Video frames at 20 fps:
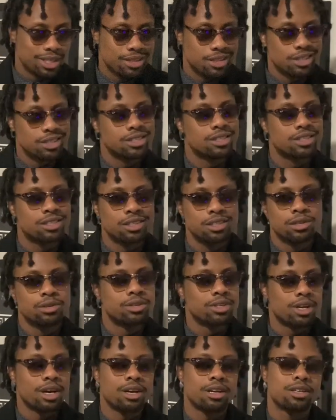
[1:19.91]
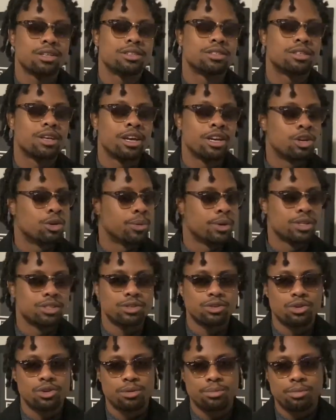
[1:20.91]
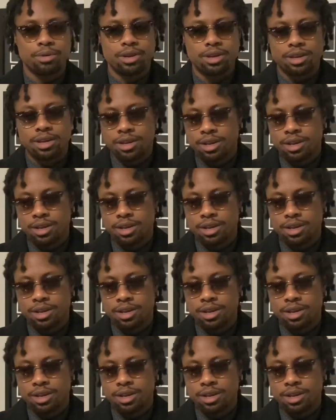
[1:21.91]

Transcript: this is Lil Yachty's 808s and Heartbreak.